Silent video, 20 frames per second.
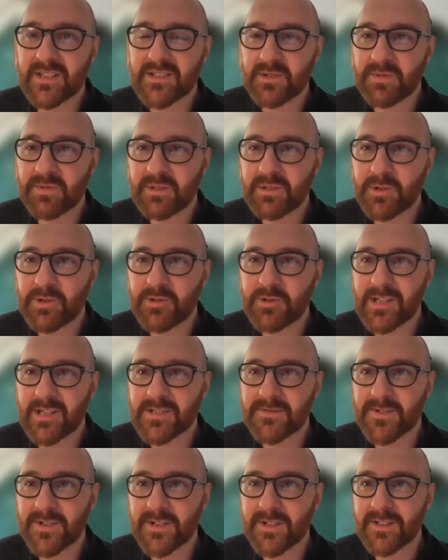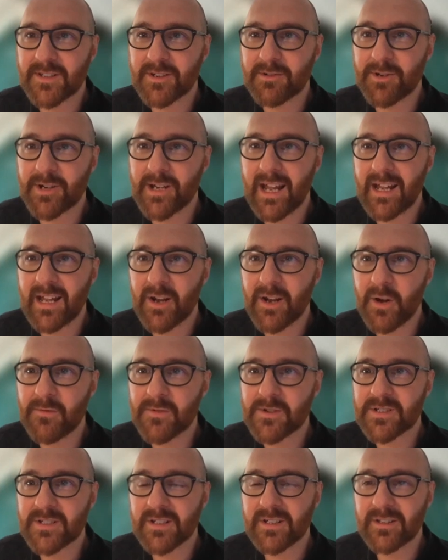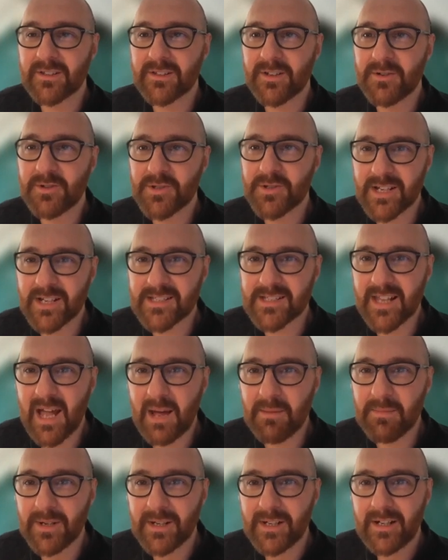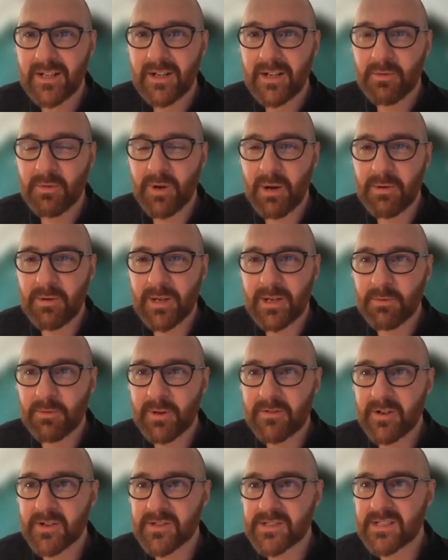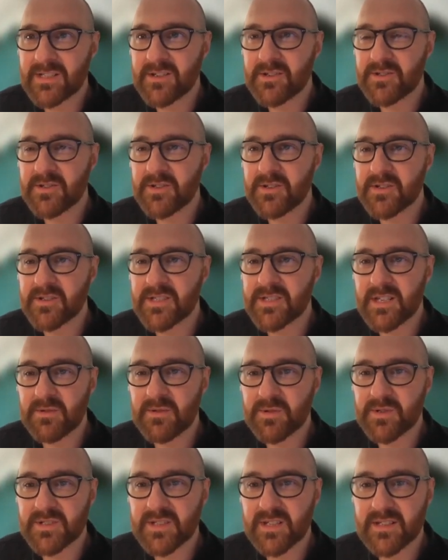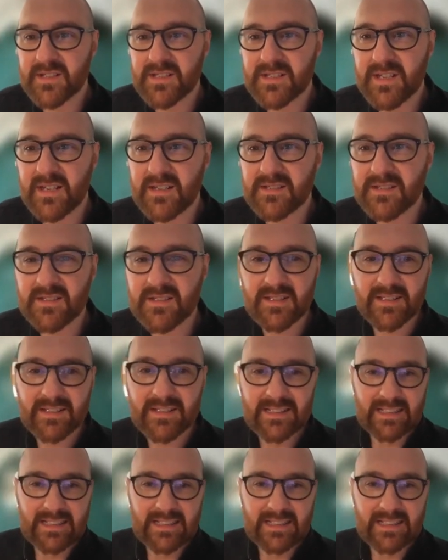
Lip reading: So we transferred the GridION over to Dushan's lab, where we've continued to do the sequencing since.